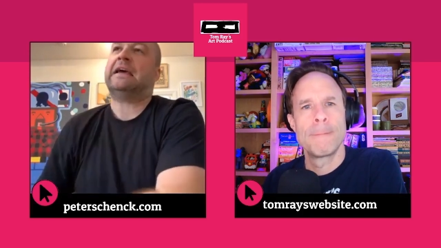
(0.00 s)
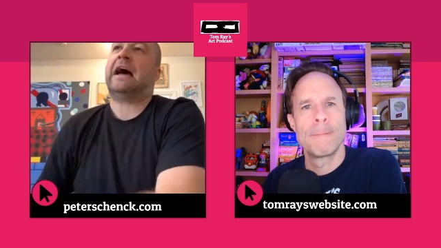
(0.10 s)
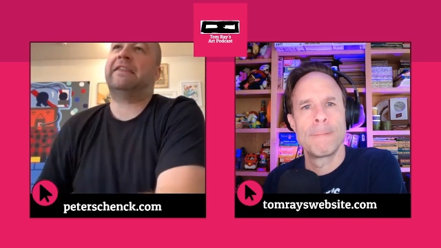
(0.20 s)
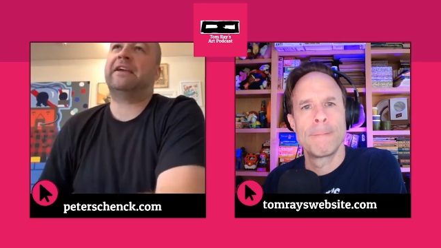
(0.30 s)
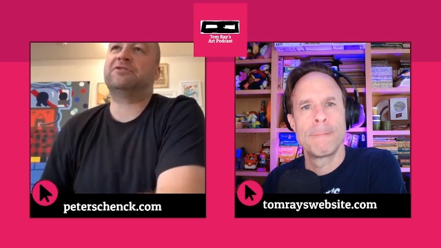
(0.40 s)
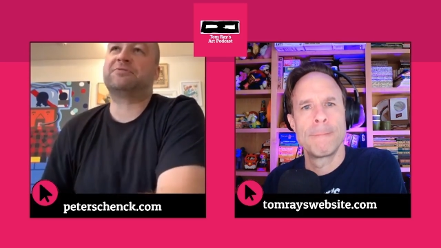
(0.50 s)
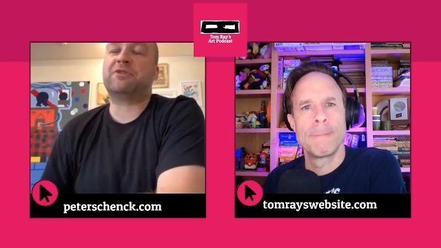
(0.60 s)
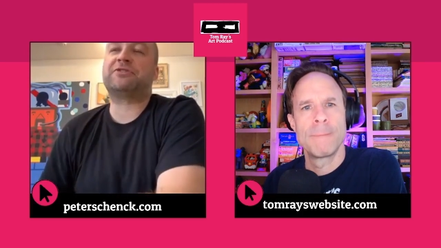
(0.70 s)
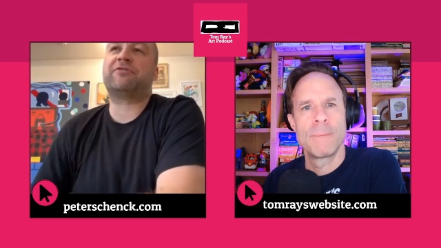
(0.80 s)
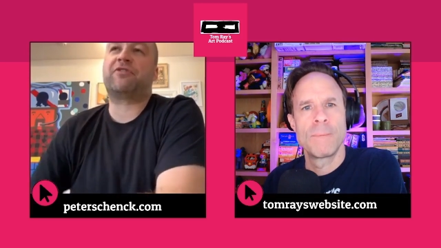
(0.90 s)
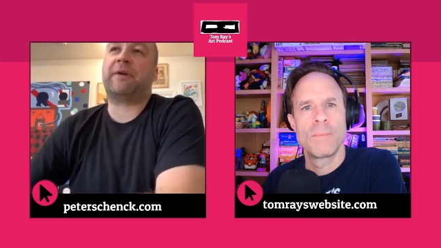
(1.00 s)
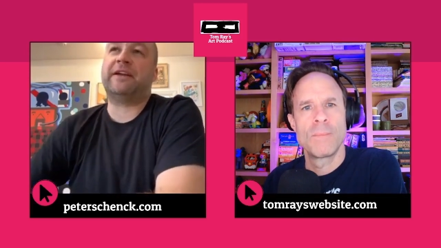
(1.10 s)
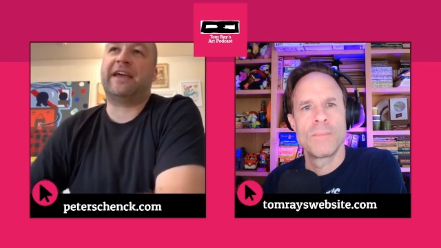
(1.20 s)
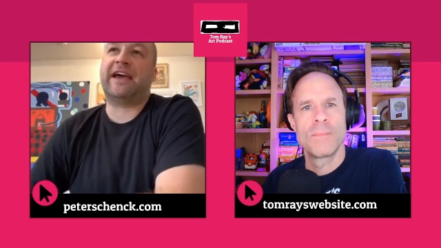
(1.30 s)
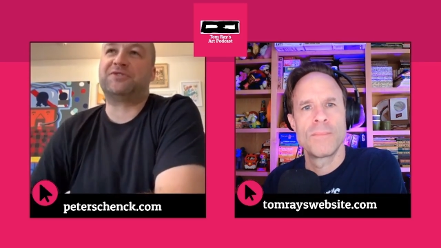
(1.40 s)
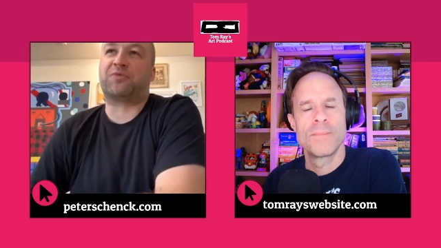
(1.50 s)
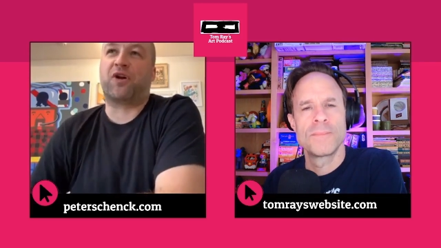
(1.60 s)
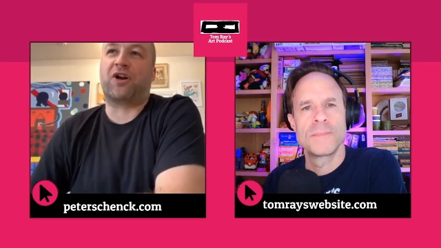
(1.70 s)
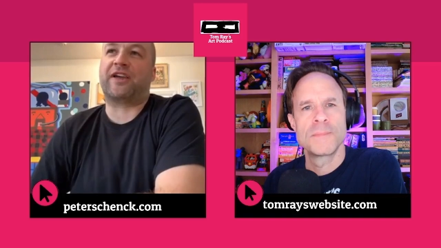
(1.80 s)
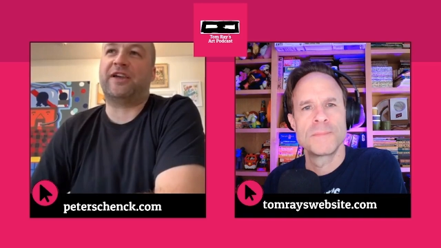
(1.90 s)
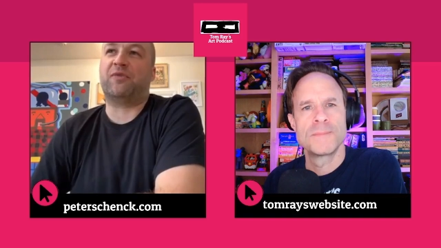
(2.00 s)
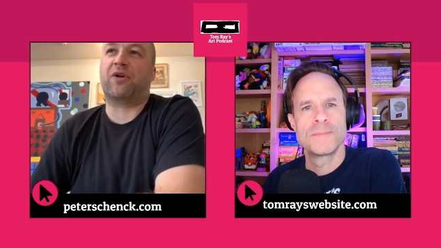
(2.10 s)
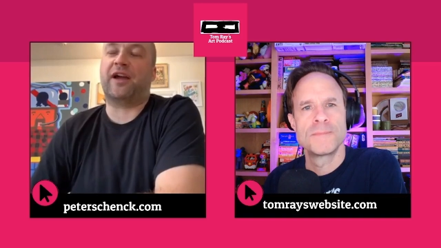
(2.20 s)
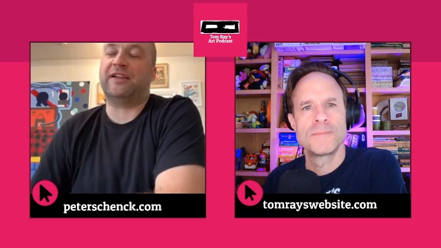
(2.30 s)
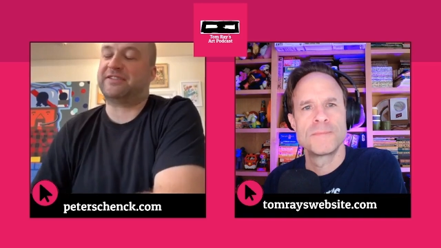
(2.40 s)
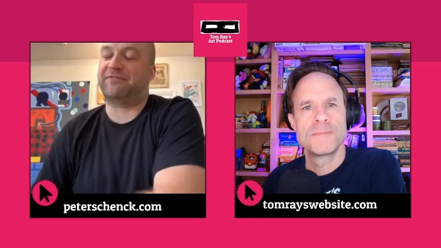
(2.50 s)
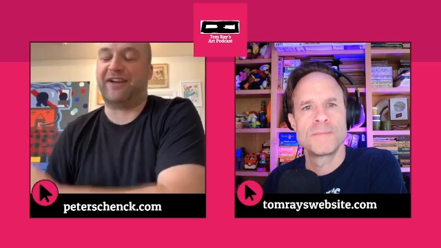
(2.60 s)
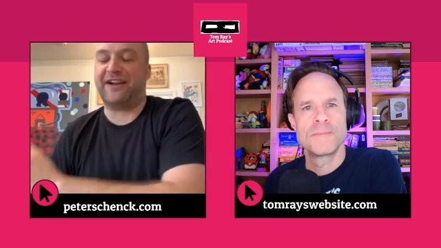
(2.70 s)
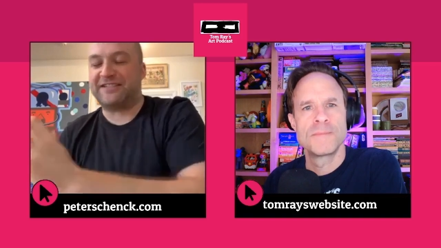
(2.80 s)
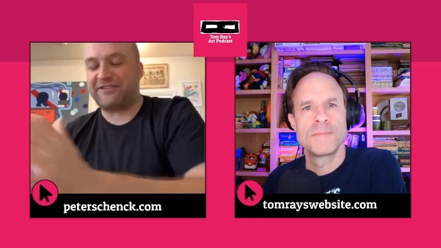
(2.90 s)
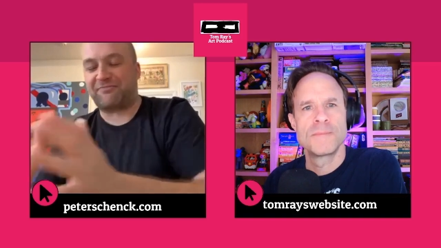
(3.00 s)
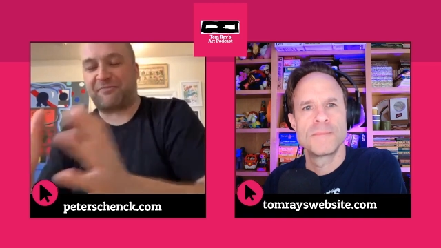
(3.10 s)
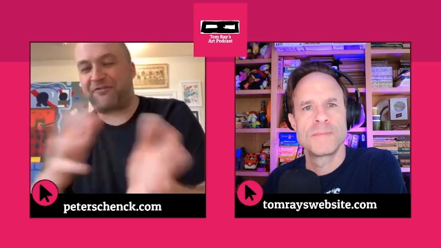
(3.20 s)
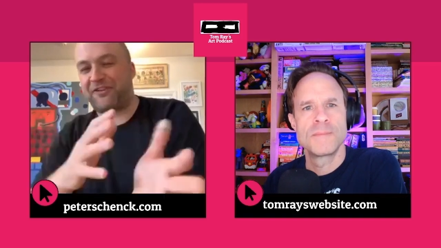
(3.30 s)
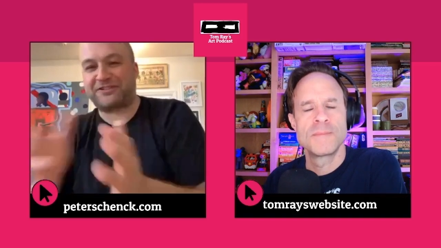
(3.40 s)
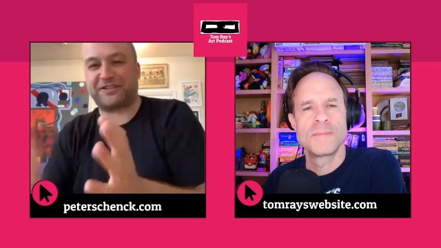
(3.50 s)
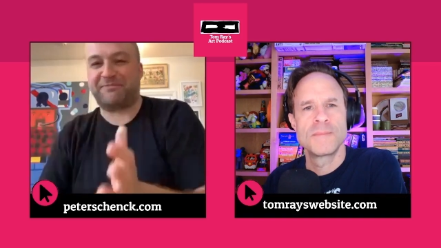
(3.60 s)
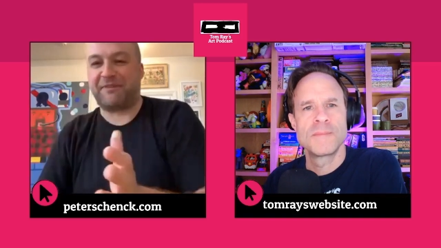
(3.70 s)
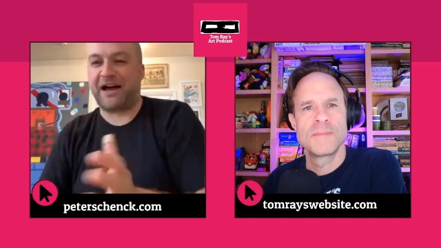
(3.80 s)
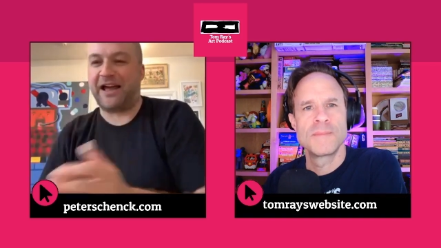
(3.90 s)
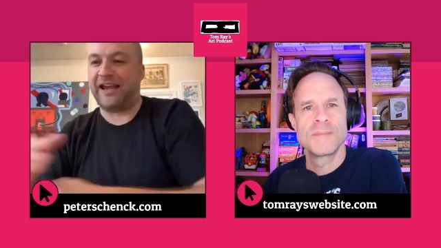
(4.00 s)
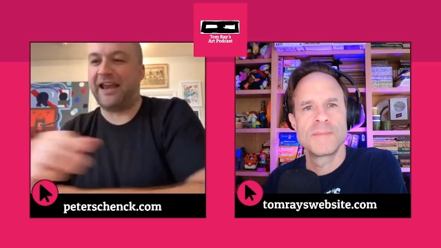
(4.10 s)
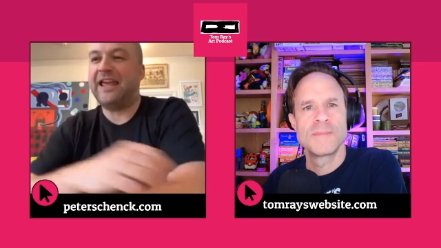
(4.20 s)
Speaker 1: I think it was mostly for my dad's work. He worked. He's a very different profession than mine.